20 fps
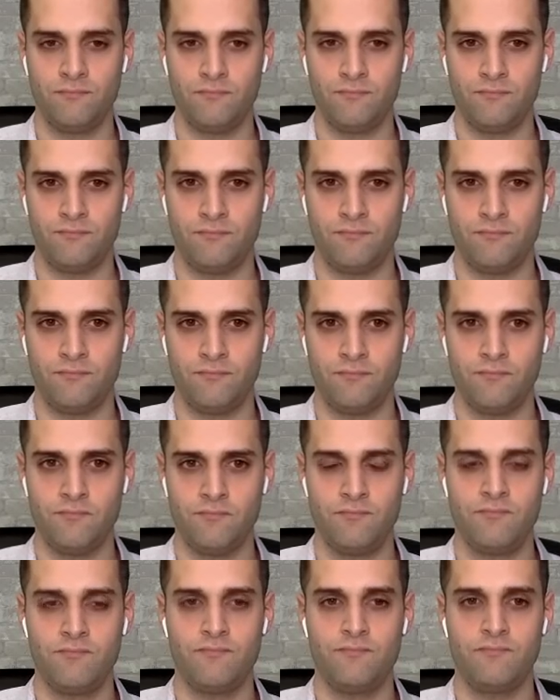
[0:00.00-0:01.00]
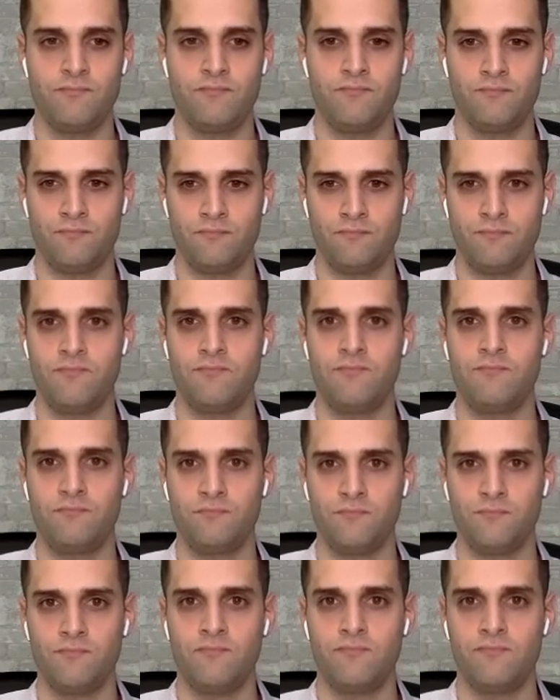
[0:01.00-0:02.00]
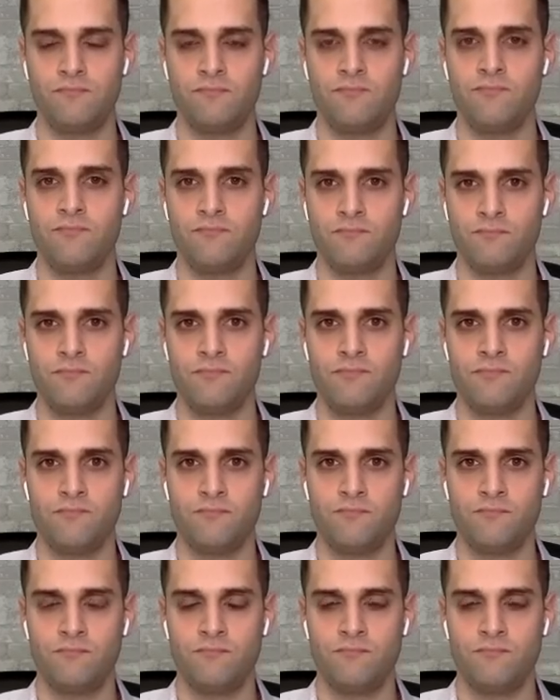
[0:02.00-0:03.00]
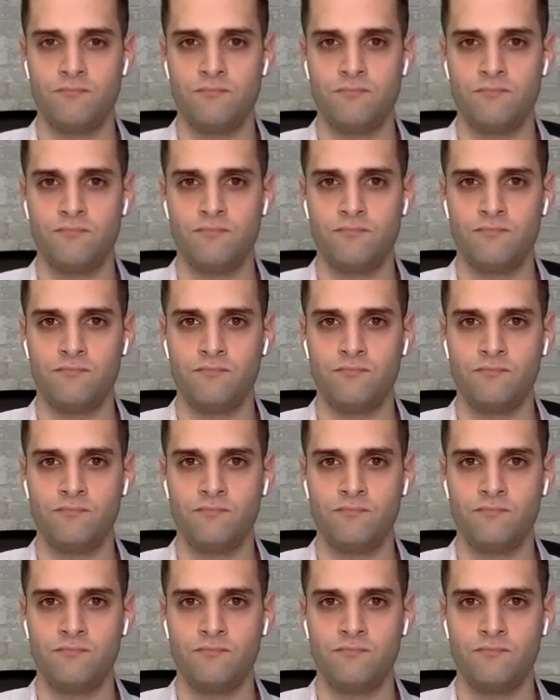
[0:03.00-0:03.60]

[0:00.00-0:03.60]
No words are spoken by the person on screen.